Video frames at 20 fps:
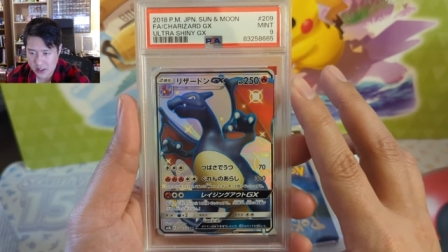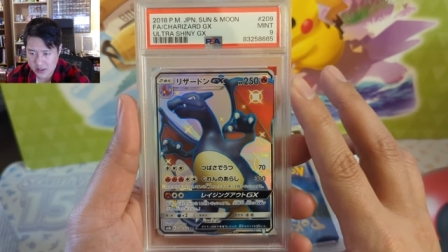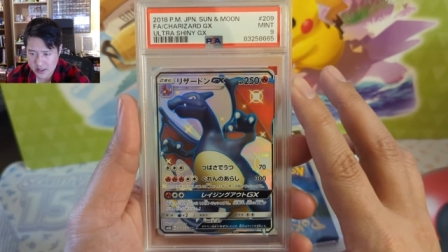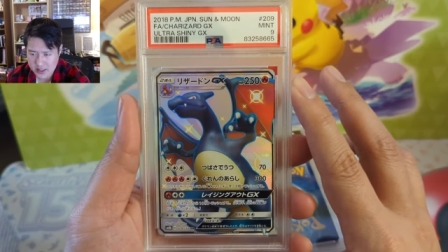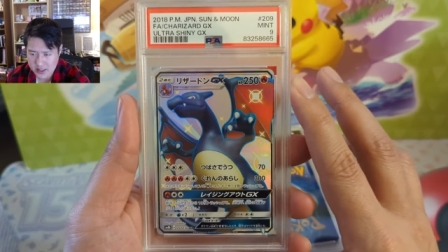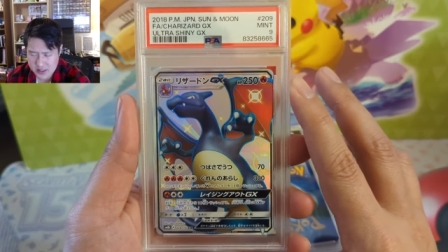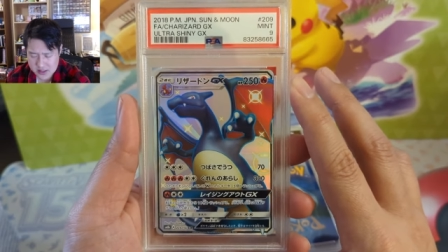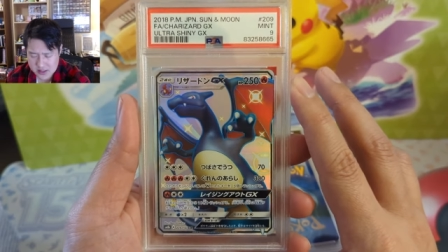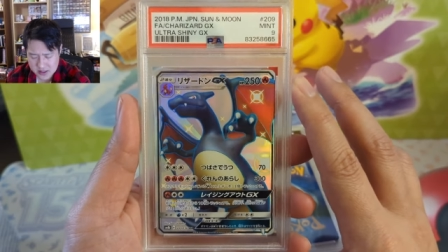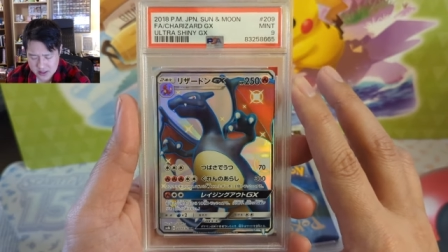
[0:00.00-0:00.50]

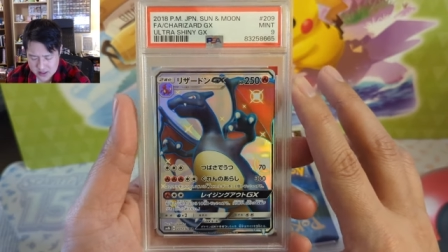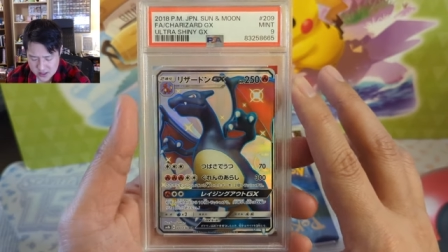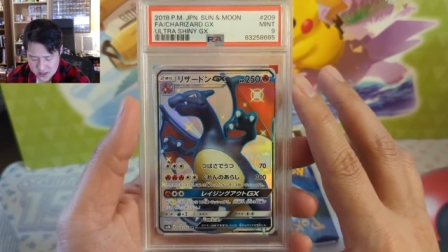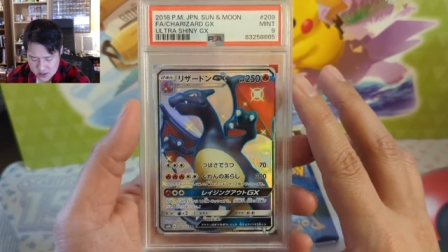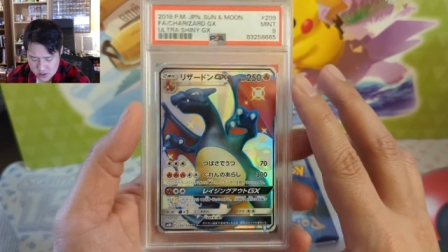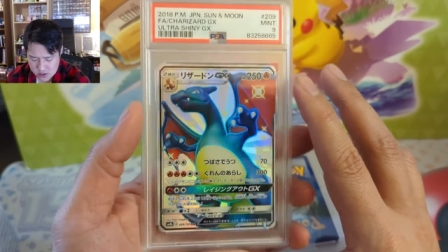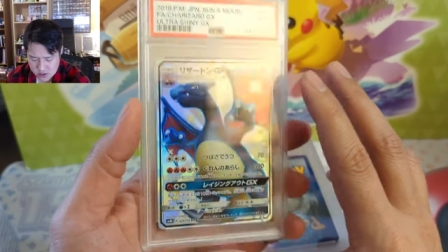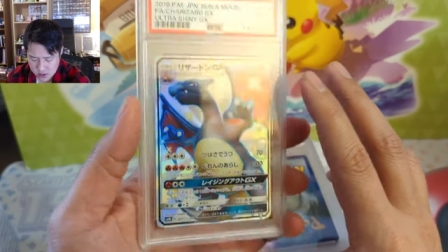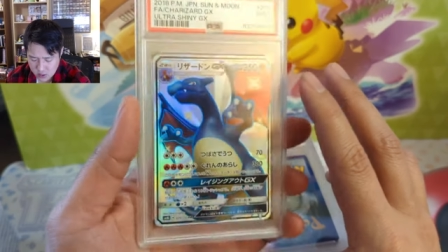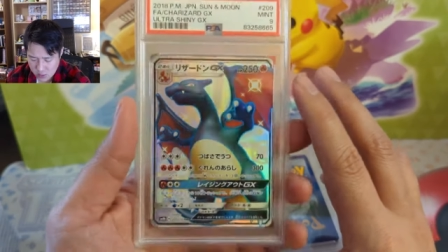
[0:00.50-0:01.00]
think it
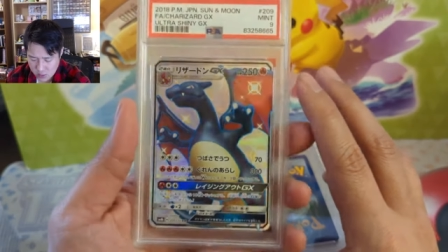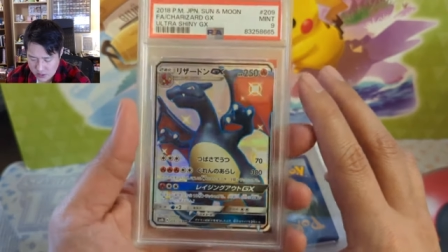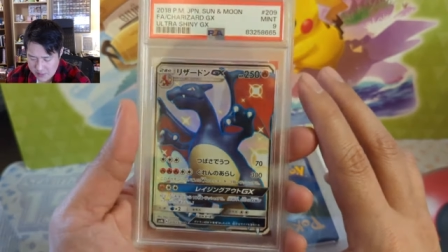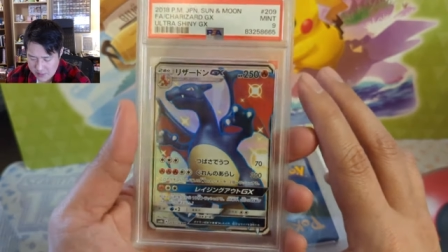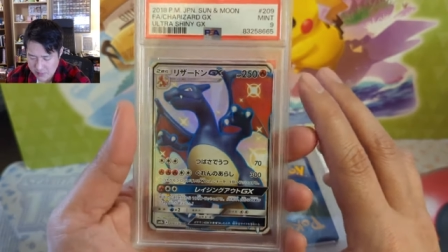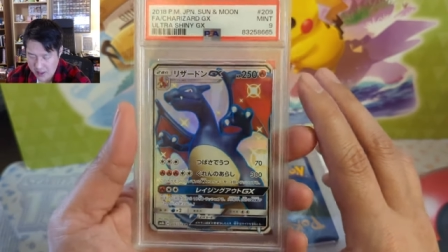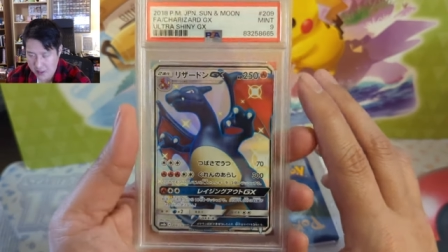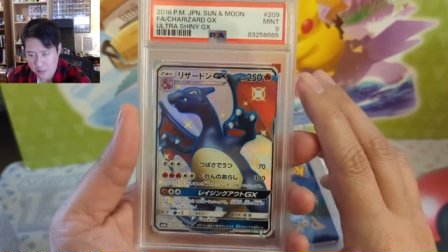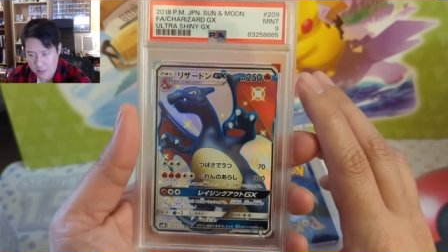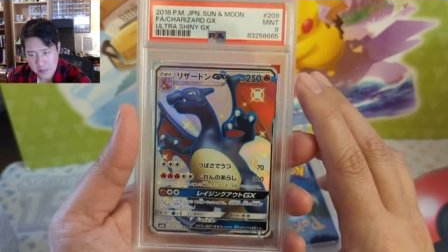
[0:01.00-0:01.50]
continues to creep
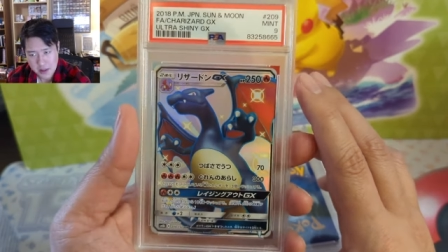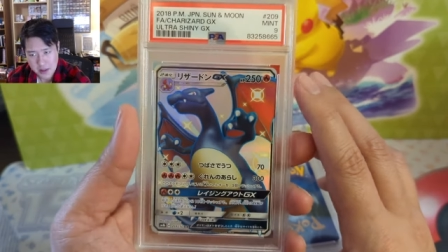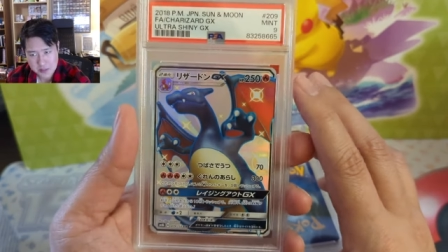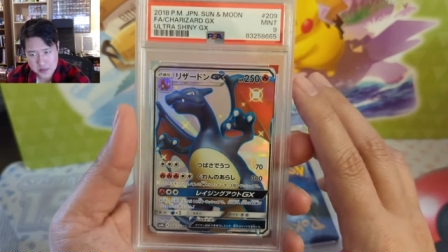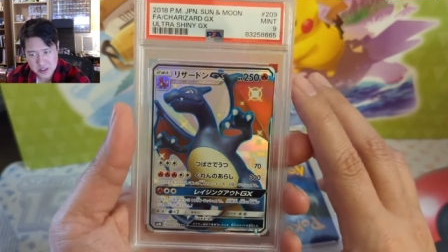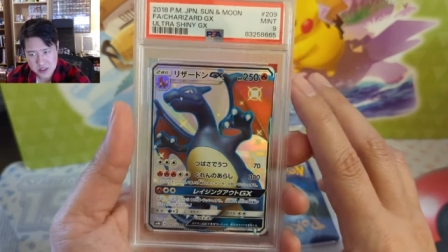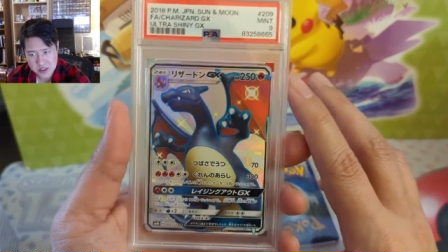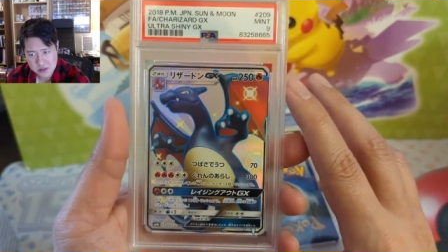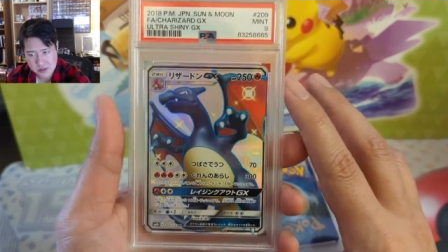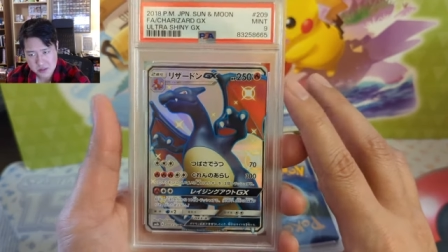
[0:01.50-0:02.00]
up maybe
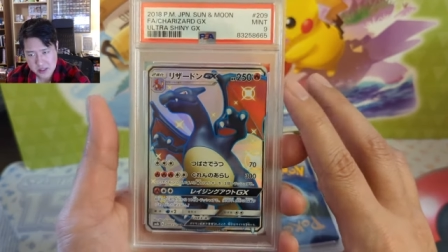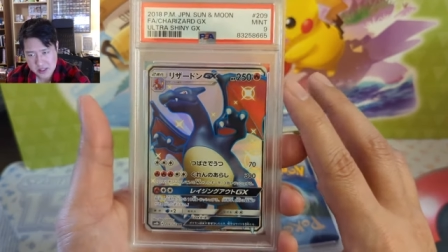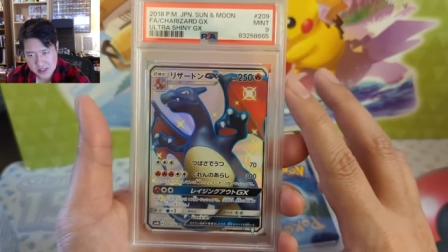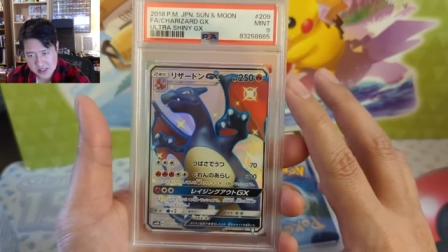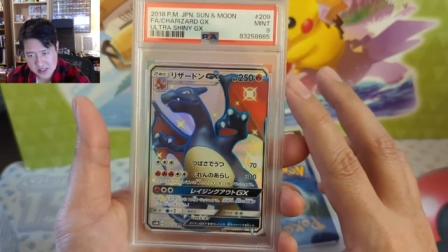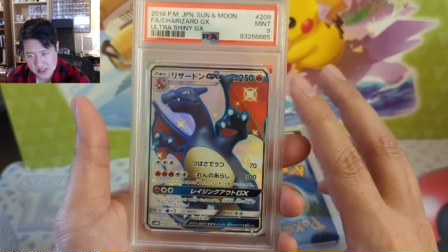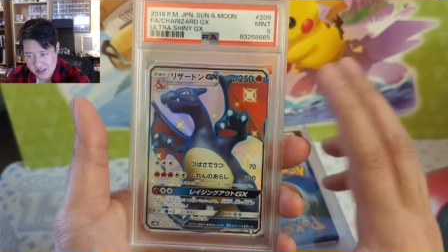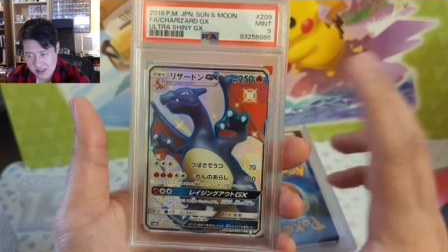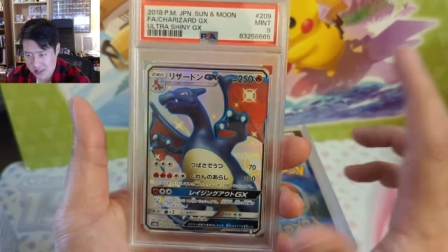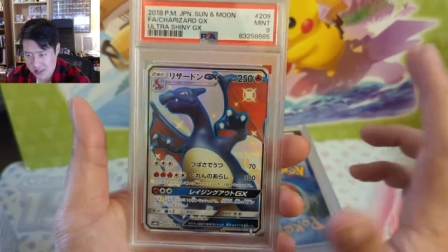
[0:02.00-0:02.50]
just
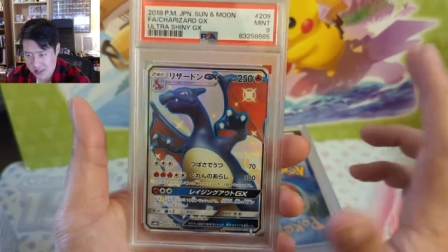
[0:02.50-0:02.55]
because